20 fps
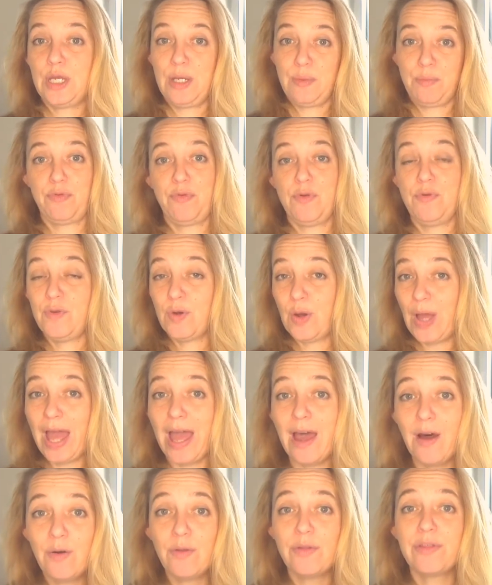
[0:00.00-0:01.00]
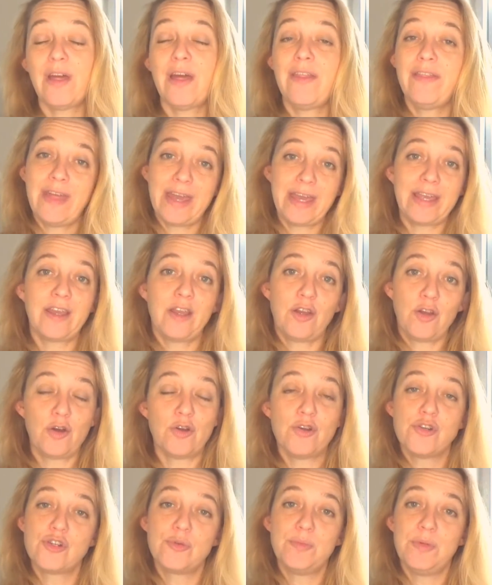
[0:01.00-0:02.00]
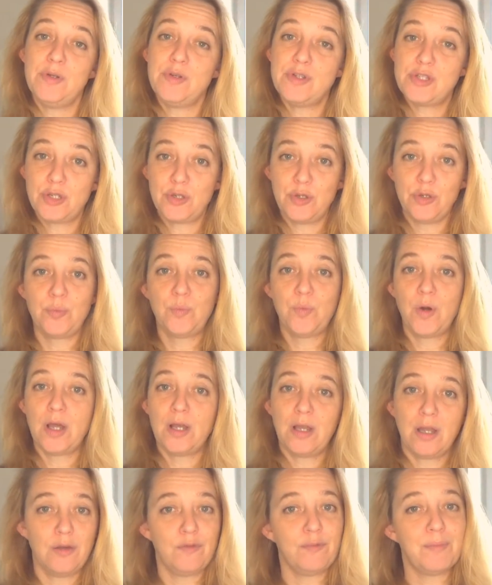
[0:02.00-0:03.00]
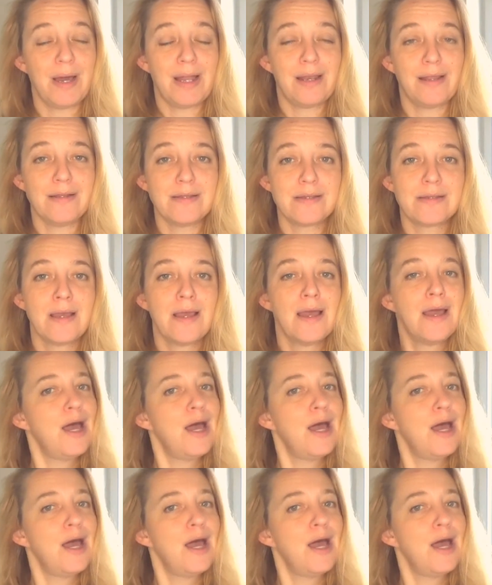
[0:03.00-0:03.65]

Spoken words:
improve your health, and that can contribute to good work-life balance.